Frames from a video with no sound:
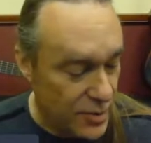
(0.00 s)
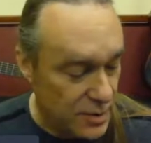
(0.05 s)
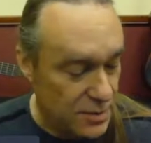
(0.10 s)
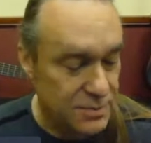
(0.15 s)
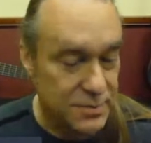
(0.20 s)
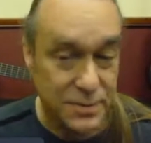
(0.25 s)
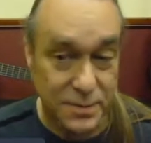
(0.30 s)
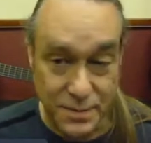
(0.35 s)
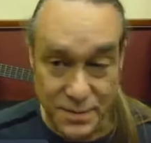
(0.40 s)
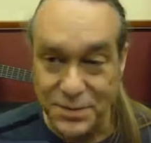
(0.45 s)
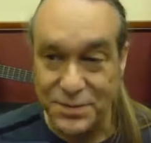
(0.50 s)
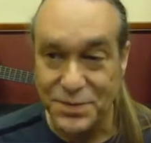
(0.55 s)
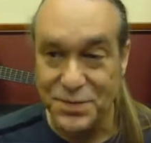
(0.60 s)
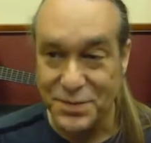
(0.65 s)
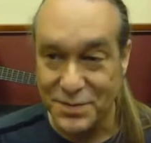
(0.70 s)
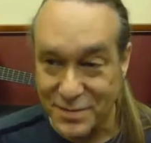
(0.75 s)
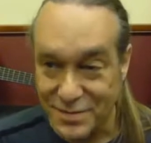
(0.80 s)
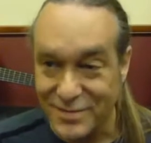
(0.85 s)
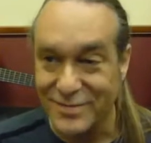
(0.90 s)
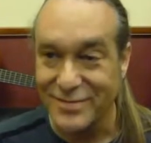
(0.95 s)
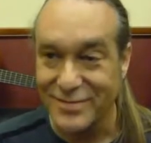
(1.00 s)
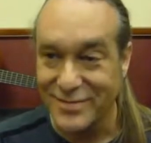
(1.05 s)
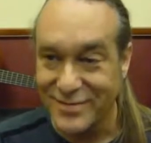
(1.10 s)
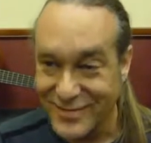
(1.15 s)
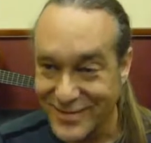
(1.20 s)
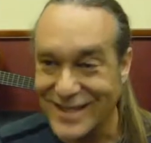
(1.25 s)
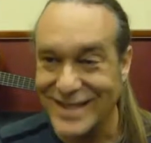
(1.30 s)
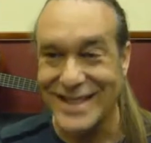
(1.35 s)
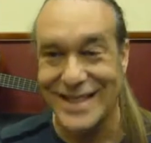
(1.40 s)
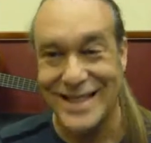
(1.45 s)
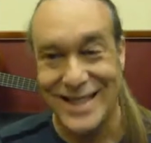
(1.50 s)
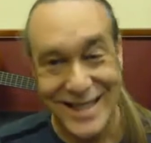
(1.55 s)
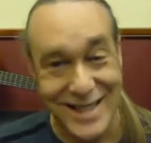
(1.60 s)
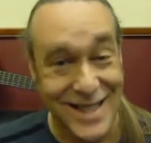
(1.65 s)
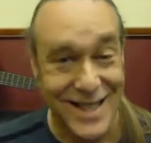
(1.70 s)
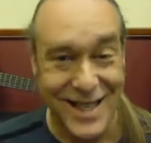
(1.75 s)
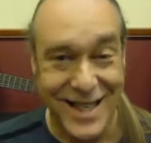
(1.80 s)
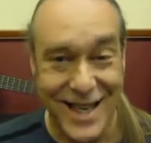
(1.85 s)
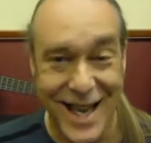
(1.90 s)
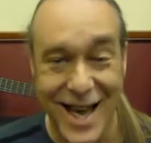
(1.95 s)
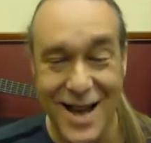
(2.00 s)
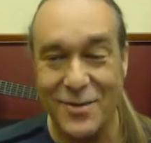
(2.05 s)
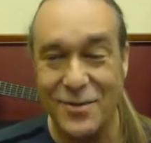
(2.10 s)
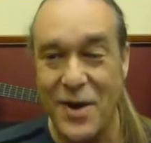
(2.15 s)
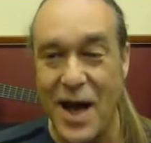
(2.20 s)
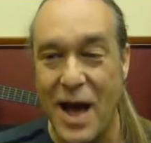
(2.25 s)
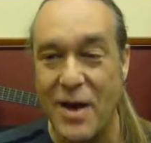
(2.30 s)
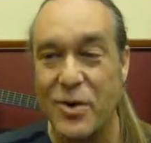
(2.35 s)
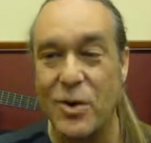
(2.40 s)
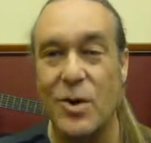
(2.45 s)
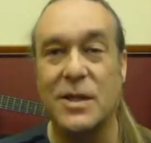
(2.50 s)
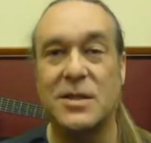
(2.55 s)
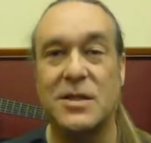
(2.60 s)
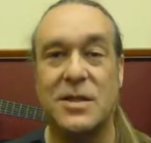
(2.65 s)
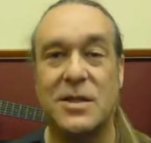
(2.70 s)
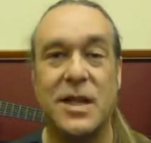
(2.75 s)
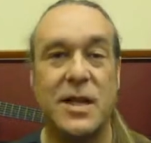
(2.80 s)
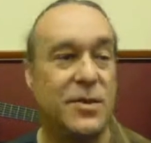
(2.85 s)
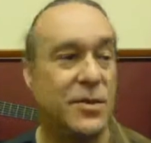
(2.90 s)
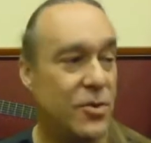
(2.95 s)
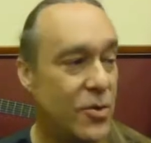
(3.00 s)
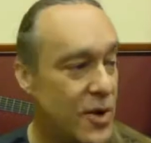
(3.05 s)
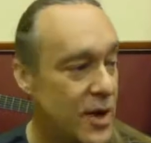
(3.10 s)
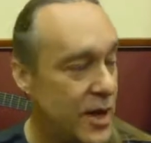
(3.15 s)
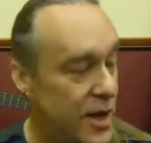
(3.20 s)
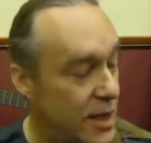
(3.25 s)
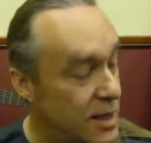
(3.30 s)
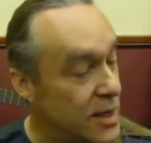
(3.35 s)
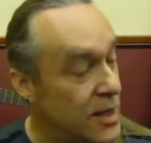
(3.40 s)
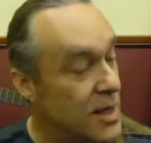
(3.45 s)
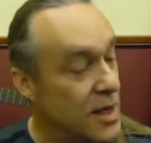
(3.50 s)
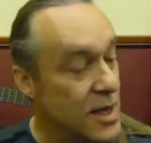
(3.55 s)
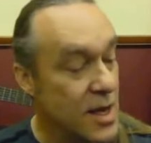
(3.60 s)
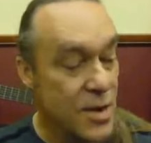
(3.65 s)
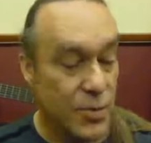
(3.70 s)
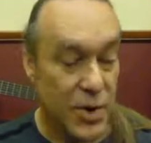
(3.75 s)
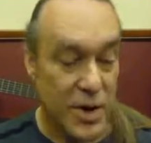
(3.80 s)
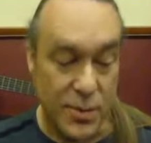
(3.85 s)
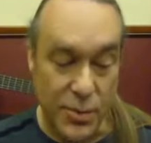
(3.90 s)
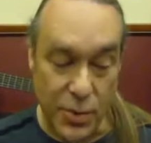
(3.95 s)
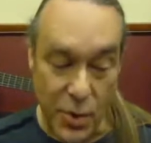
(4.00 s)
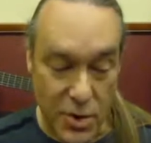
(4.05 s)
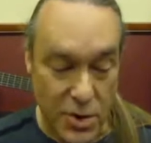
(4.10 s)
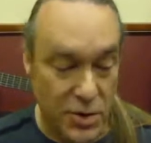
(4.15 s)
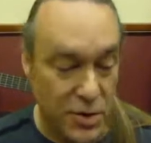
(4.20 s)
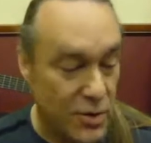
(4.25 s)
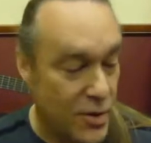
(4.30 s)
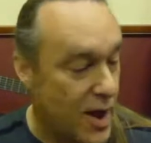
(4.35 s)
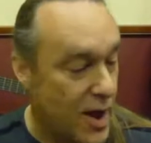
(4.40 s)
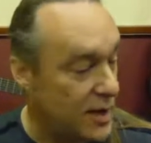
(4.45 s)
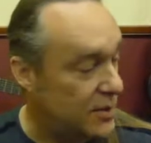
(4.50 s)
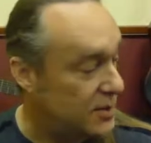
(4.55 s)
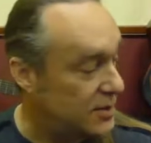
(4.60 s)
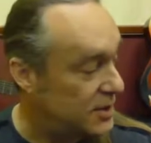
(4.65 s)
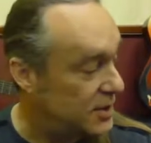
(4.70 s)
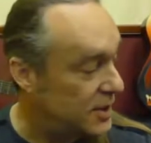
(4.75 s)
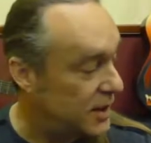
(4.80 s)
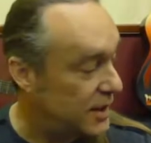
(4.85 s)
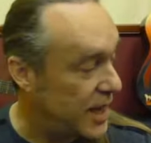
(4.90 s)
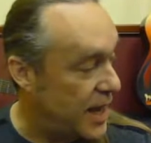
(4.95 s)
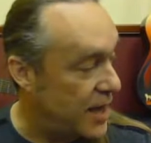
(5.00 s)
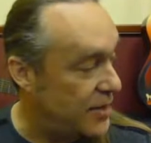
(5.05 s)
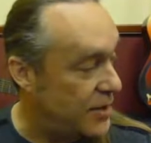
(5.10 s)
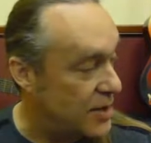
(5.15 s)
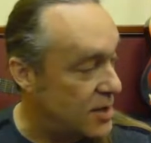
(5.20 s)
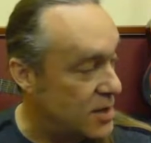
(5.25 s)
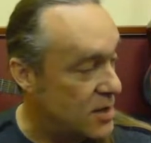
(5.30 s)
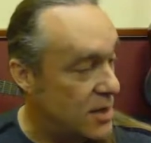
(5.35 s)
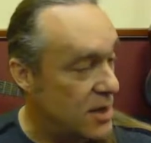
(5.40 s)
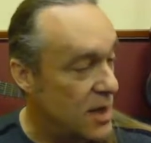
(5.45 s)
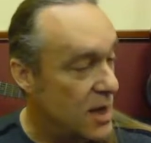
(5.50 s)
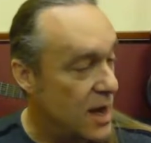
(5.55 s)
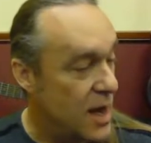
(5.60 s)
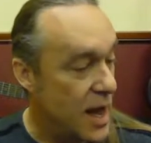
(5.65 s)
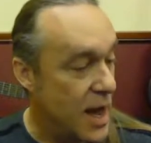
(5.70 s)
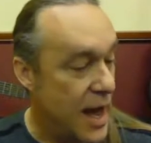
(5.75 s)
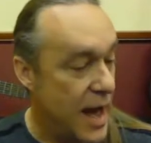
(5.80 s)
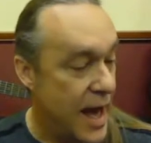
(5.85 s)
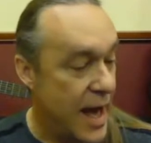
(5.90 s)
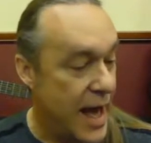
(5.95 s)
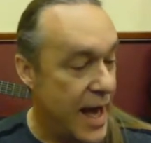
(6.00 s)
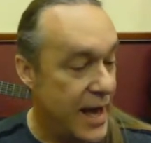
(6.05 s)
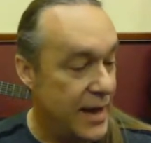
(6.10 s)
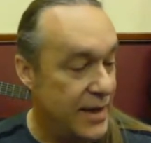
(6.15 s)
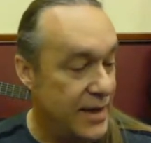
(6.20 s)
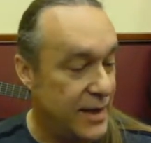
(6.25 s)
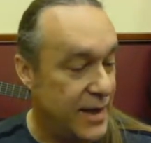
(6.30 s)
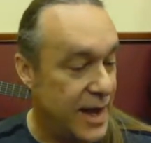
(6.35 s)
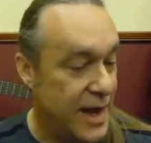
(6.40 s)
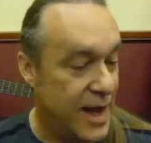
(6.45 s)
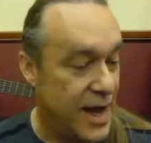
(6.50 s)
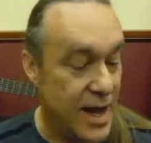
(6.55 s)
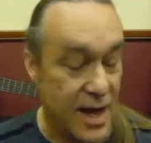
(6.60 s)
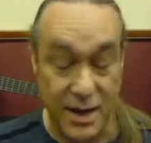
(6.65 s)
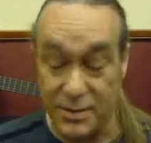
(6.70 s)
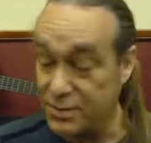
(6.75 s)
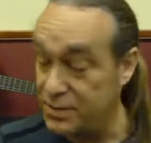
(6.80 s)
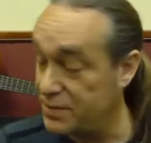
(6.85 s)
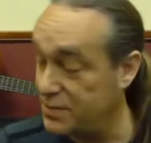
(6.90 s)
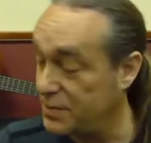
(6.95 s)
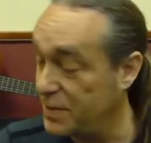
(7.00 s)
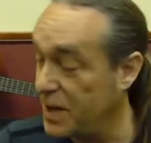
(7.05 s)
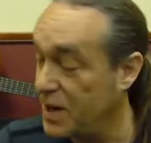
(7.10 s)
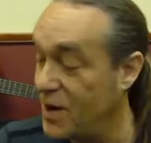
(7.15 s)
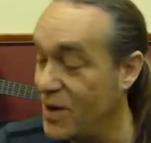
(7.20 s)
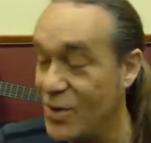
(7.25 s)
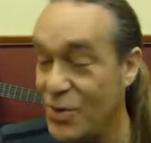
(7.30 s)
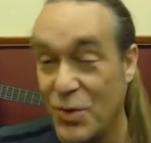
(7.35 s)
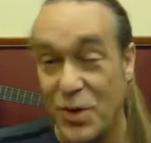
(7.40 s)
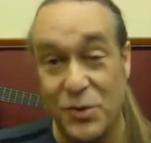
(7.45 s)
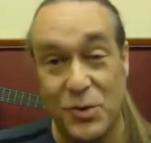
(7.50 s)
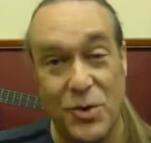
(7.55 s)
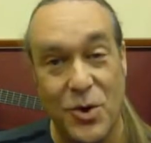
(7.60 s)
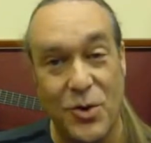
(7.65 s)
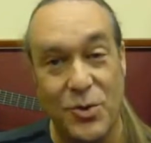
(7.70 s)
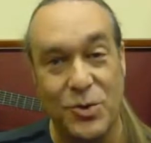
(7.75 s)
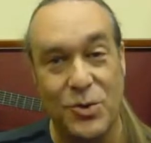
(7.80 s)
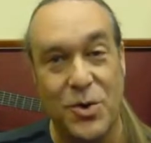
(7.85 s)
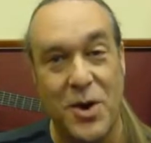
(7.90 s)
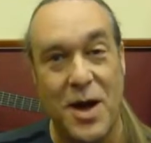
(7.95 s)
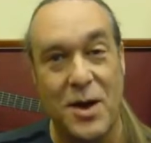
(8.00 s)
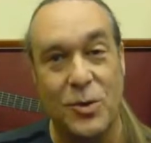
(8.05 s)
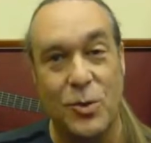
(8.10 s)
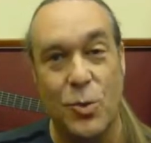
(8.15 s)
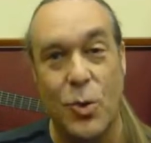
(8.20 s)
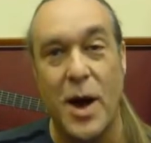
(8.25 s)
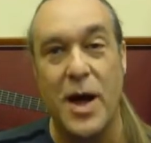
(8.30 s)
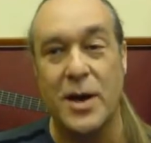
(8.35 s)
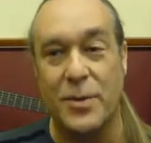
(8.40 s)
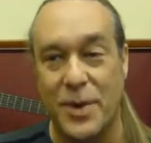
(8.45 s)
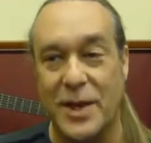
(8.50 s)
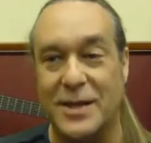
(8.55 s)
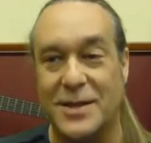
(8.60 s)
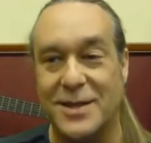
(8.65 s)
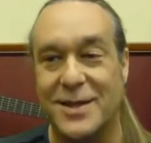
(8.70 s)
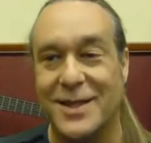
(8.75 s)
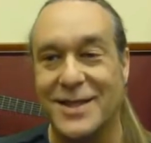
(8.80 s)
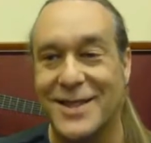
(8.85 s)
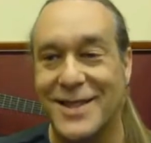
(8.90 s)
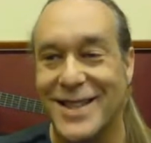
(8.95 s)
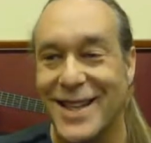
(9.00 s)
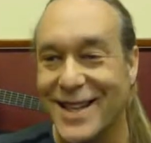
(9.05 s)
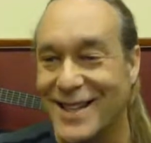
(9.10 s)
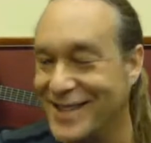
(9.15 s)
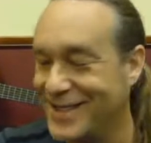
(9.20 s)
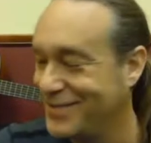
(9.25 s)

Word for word: a domain name, and yeah, yeah, five oh one c three. Put a board of directors together, and uh, you know, we've grown quite a bit since then.